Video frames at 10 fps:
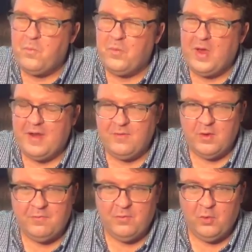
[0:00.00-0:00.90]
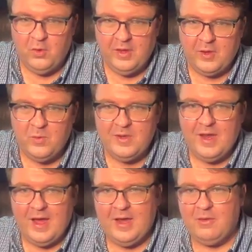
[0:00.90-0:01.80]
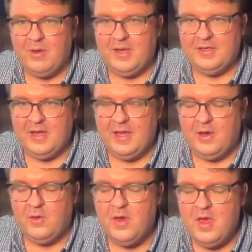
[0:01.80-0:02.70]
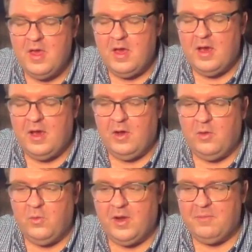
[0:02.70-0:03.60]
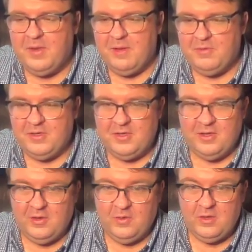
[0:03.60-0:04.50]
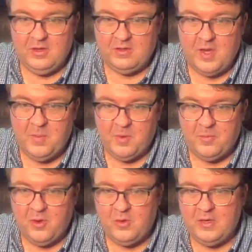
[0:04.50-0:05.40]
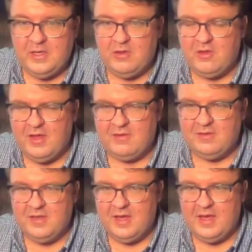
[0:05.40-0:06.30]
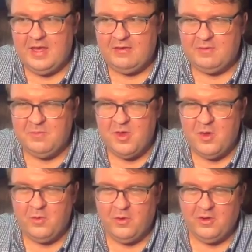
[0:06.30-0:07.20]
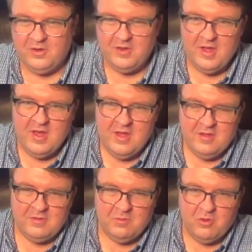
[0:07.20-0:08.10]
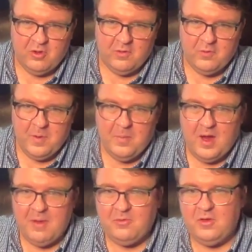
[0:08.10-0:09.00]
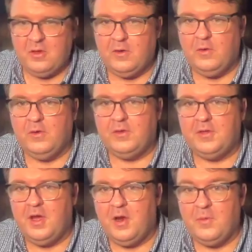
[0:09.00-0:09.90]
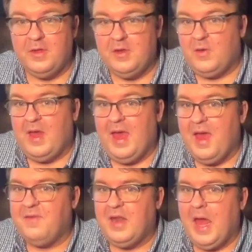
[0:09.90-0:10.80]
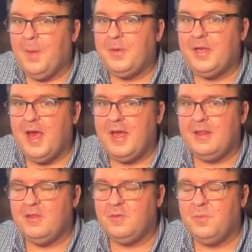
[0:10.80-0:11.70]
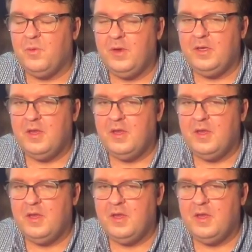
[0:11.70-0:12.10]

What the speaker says: kind of on a full liquid diet right now. What I've been able to do is a couple of protein shakes a day, some yogurt, some sugar-free popsicles. I really don't have an appetite at this point.